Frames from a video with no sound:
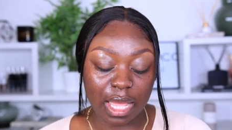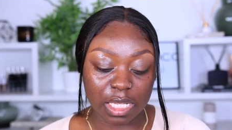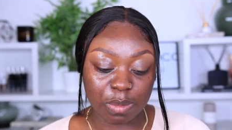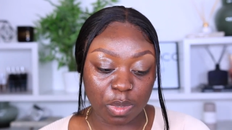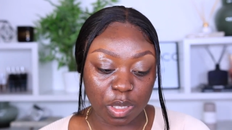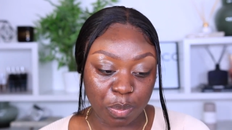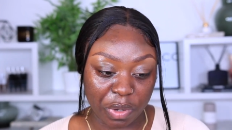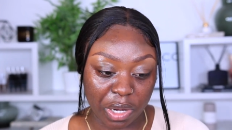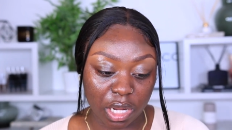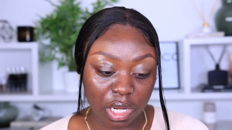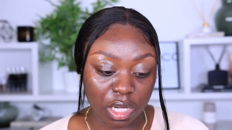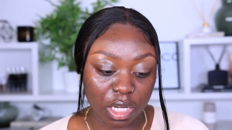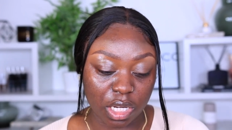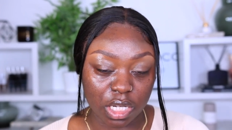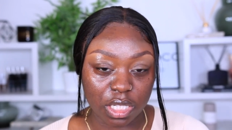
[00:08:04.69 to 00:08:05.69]
It smells pretty
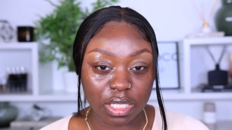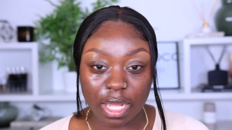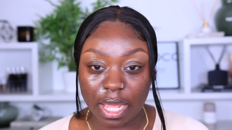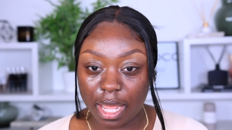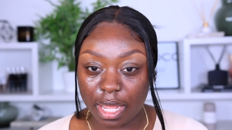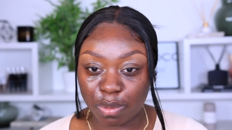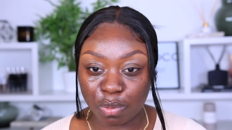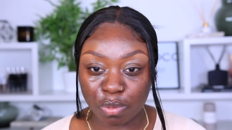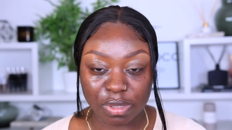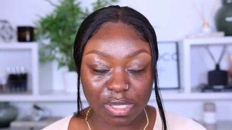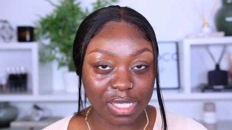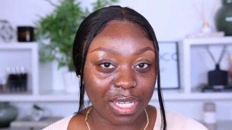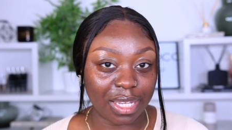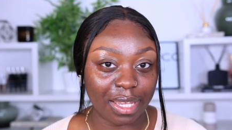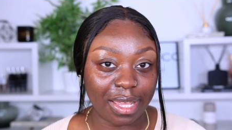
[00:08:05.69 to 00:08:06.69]
good and we'll
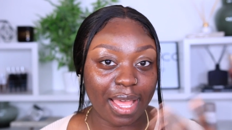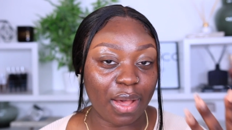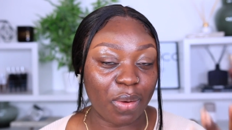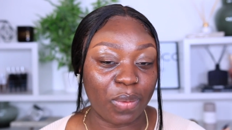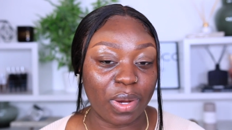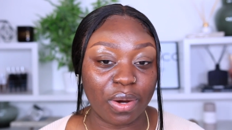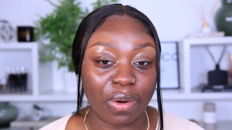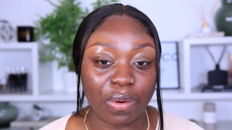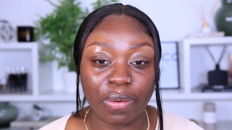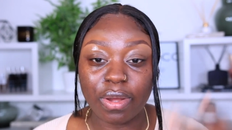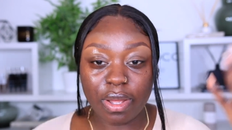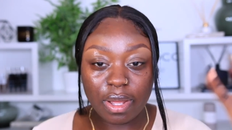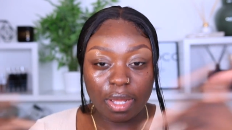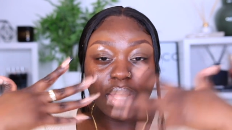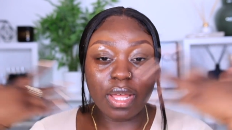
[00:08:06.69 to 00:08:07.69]
see how well
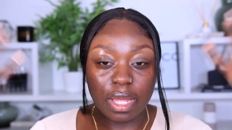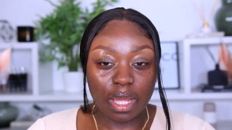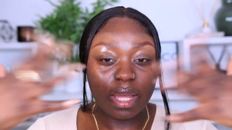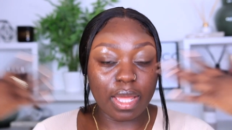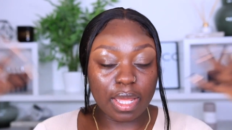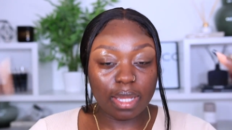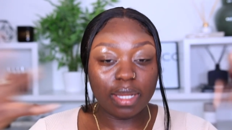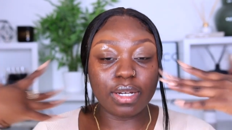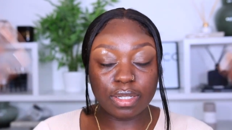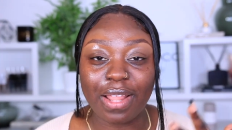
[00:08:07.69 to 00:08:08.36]
this works as well.